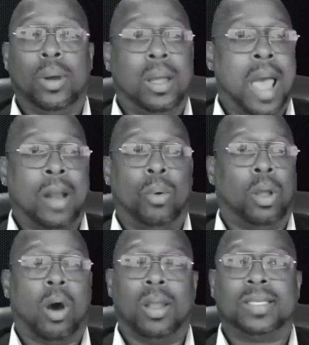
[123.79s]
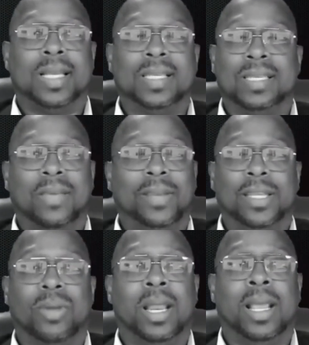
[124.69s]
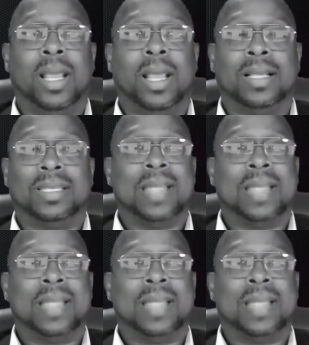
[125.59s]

I don't want to call it sensitivity training because that's not